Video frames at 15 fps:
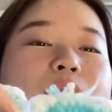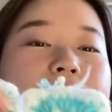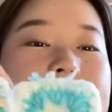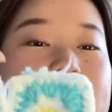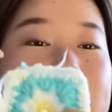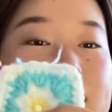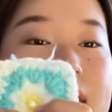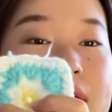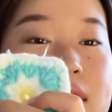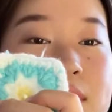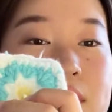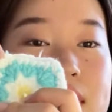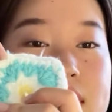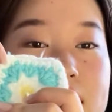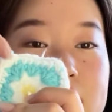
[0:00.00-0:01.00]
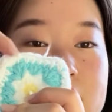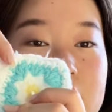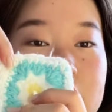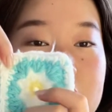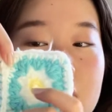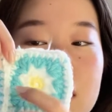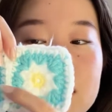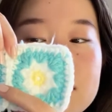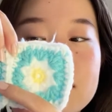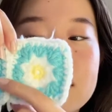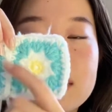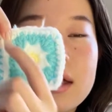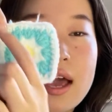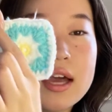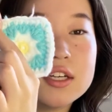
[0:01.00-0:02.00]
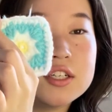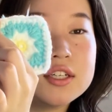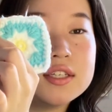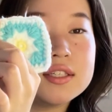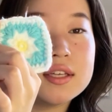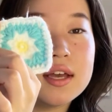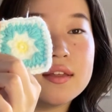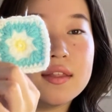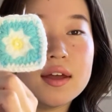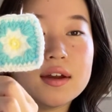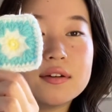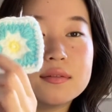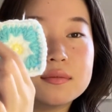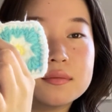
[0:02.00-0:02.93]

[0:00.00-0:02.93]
I did there was I took all of the edges and then